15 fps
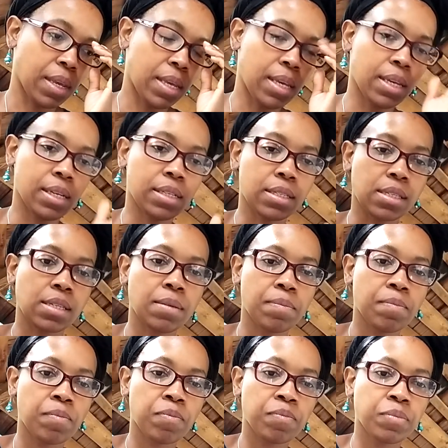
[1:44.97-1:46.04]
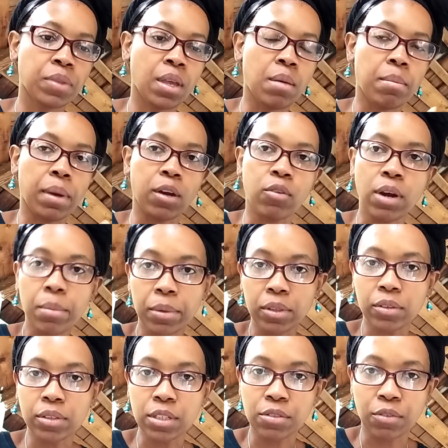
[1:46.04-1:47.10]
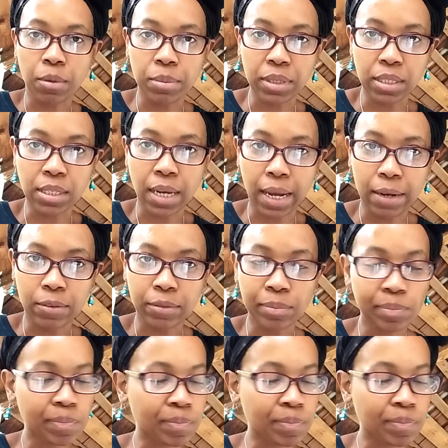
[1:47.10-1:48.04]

is my grandmother is from this town.